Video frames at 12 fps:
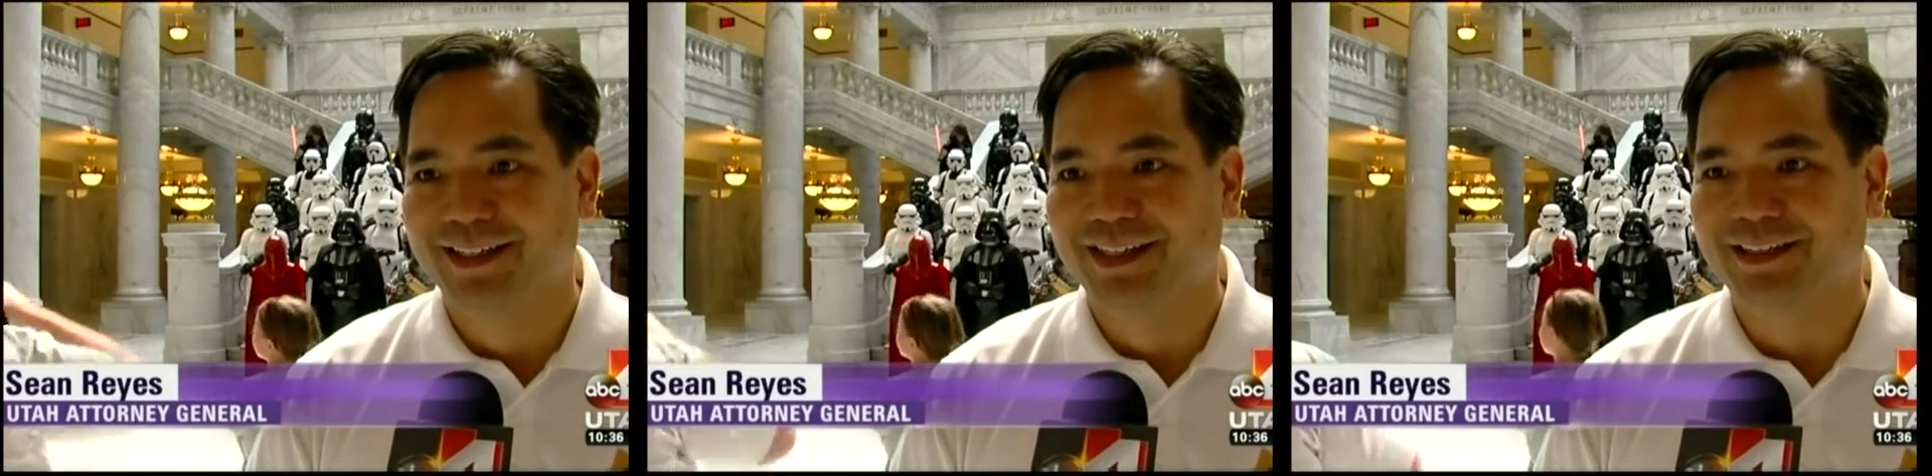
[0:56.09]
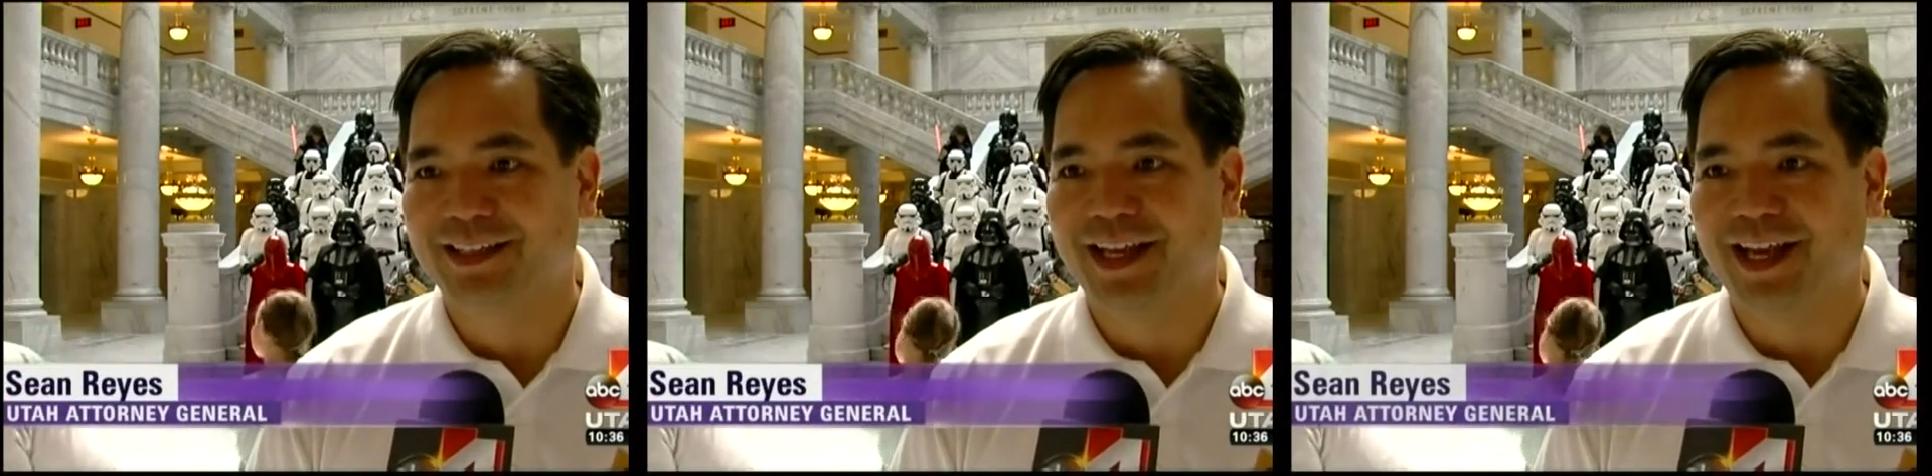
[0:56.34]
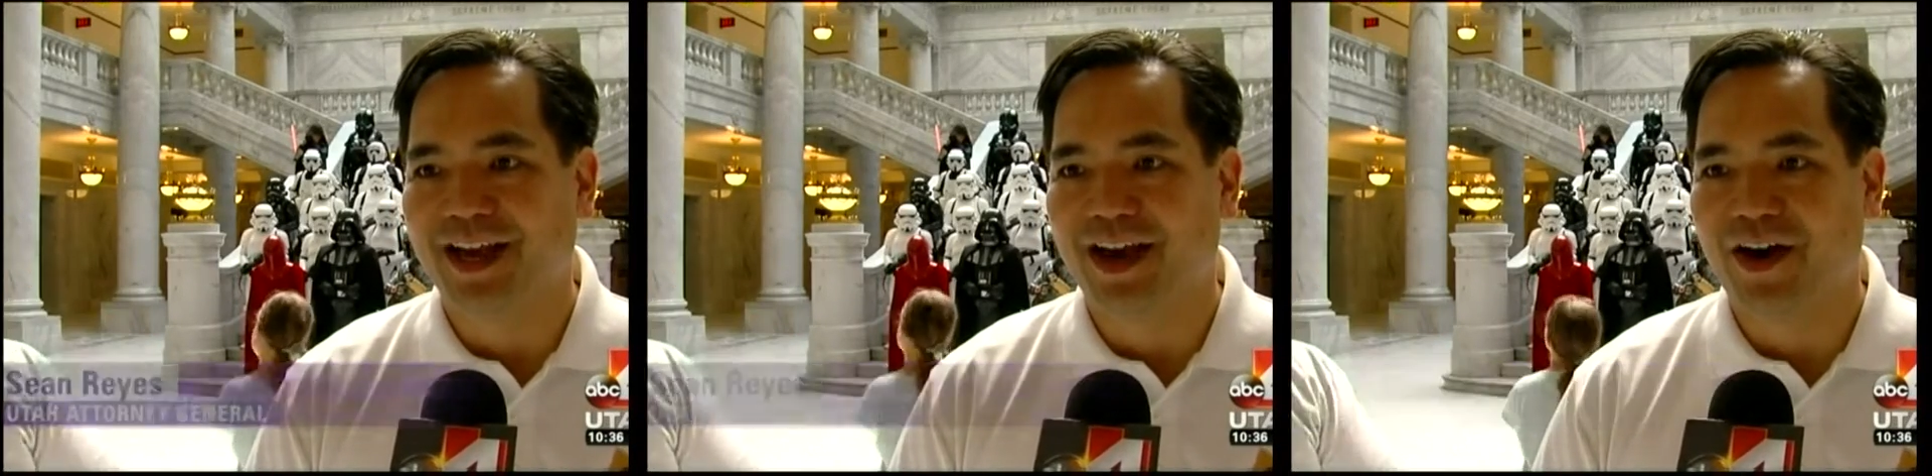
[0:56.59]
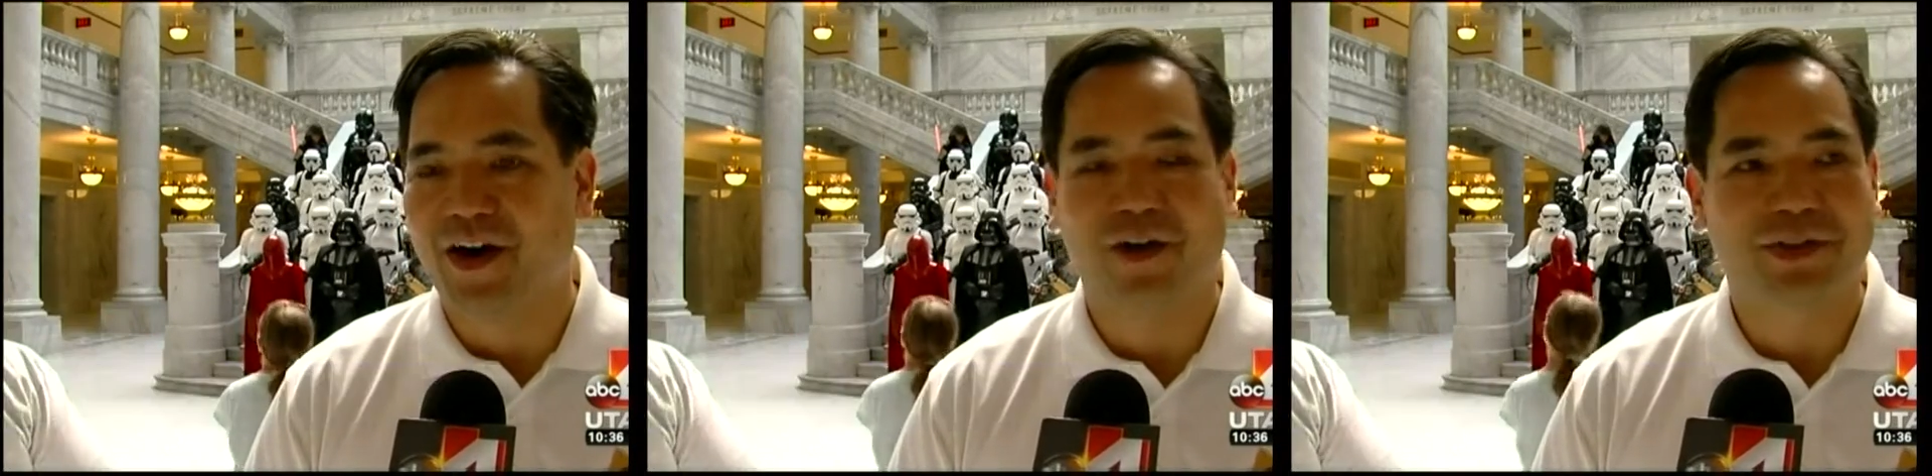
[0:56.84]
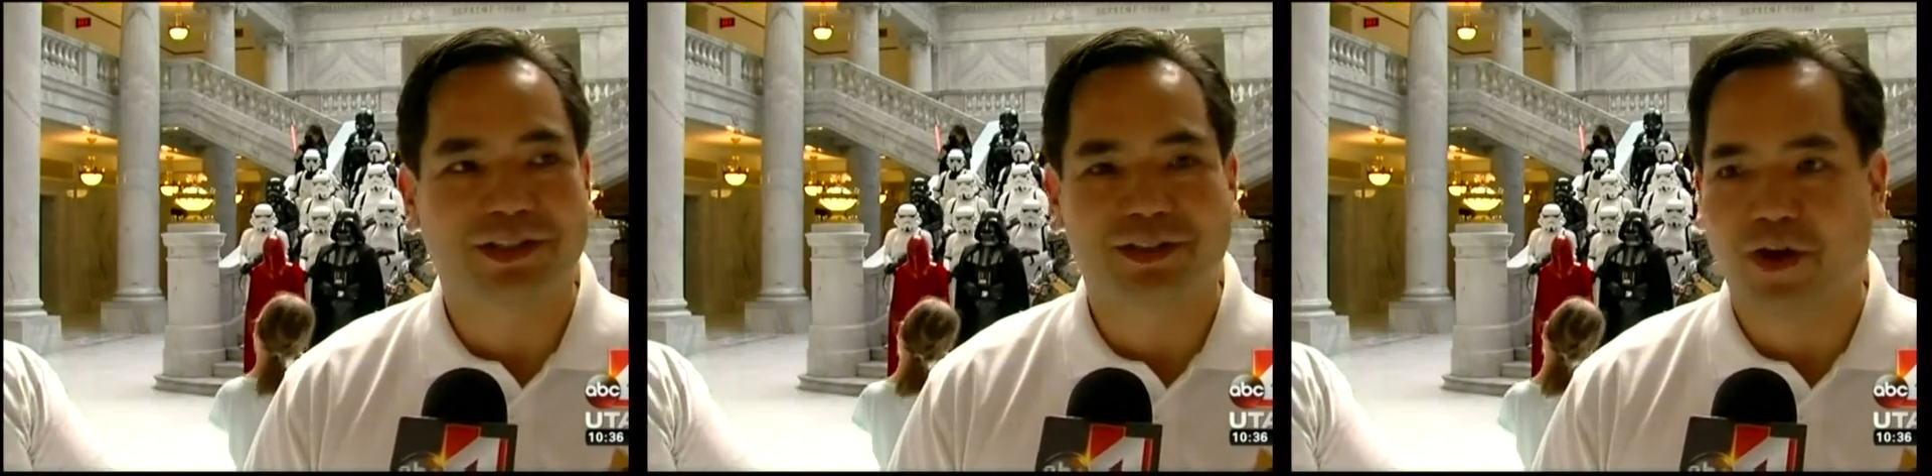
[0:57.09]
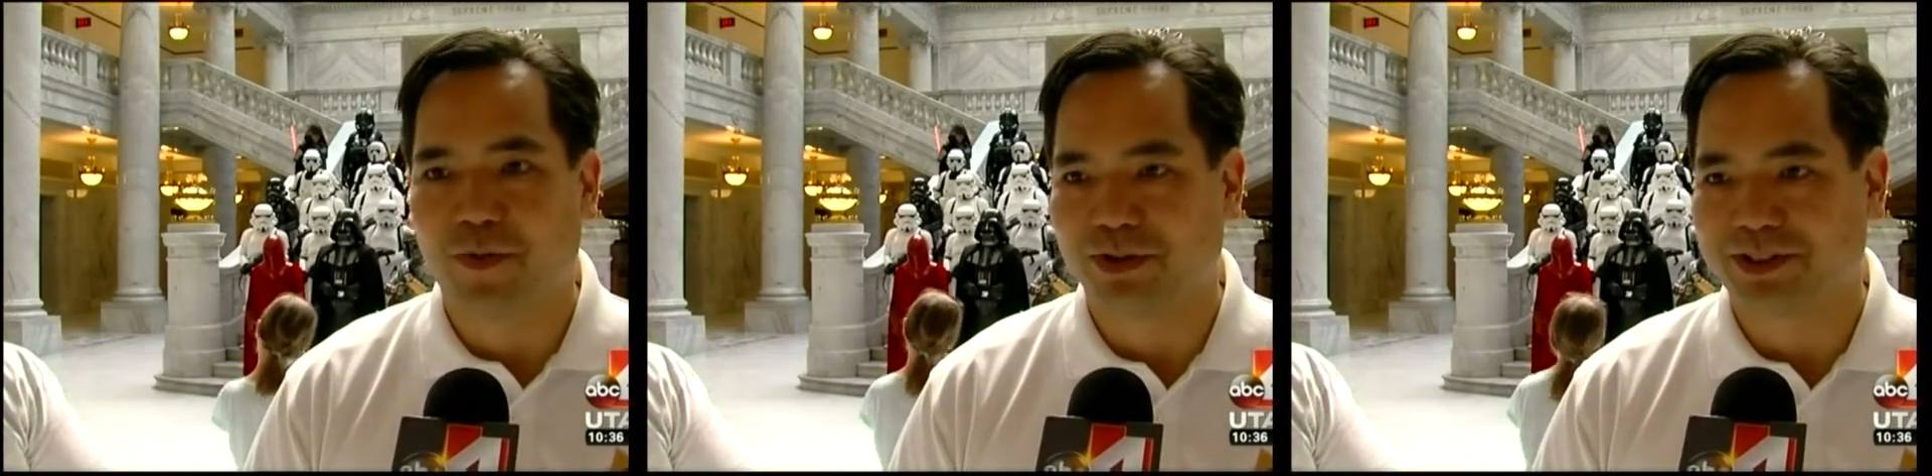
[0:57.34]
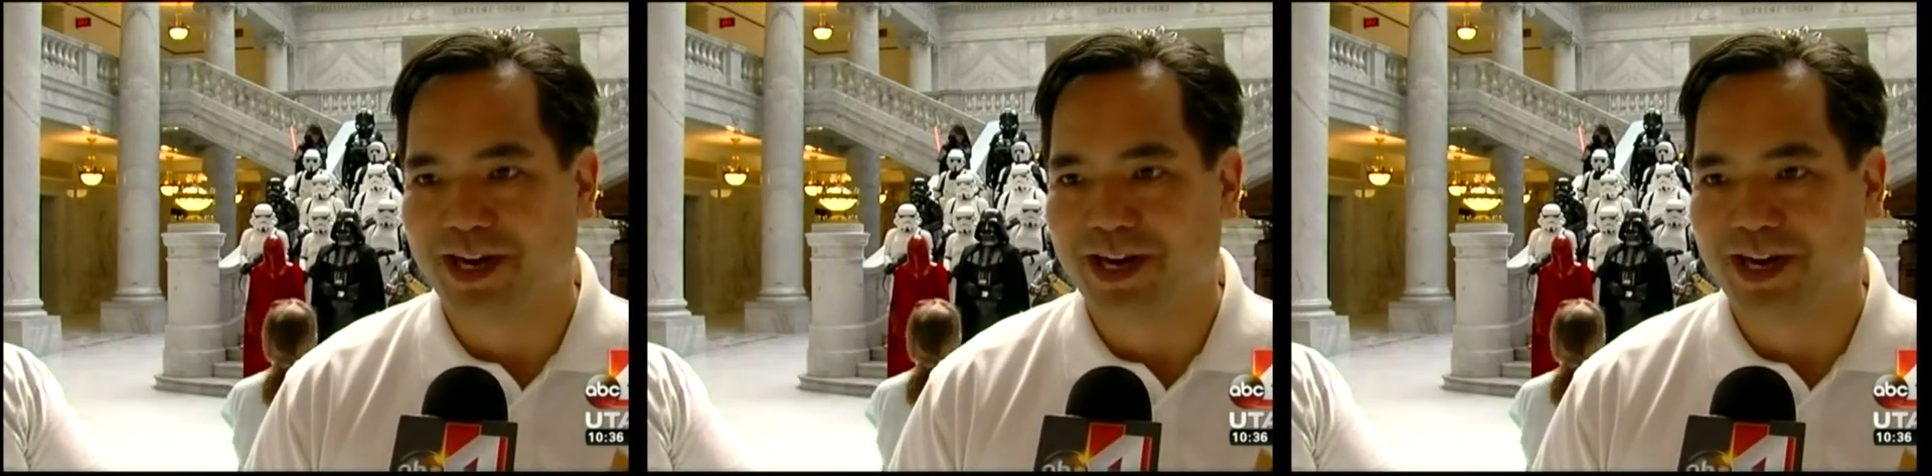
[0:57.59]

to see all these Star Wars